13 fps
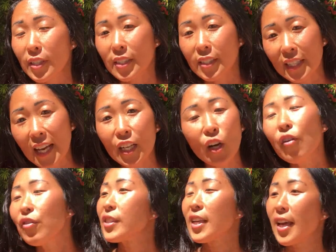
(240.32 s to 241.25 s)
instead
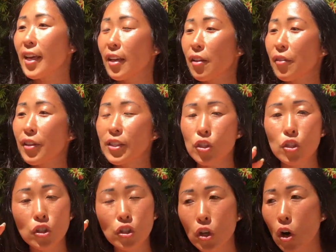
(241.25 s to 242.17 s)
of saying, this is
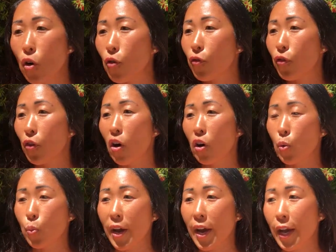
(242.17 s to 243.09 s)
so far
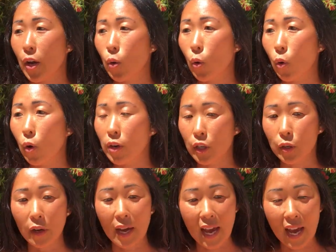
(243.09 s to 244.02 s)
away, or, you
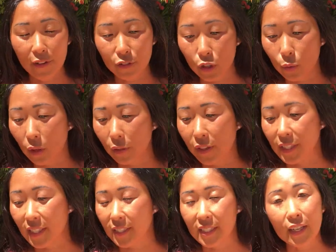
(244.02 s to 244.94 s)
know, I have to do all these
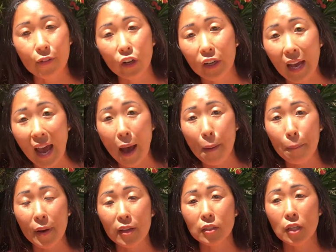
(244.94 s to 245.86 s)
things, it's never going to
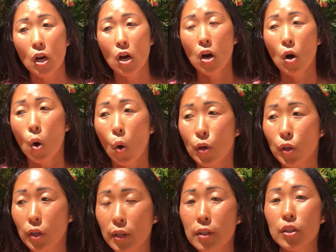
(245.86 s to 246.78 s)
happen,
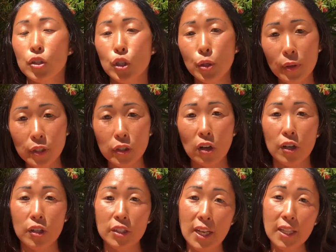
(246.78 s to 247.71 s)
you will
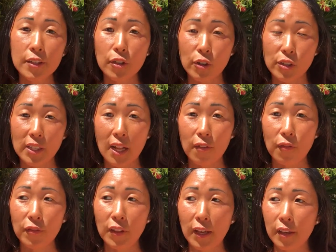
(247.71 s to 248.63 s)
start telling yourself,
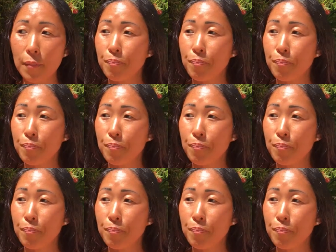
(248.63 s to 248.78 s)
like,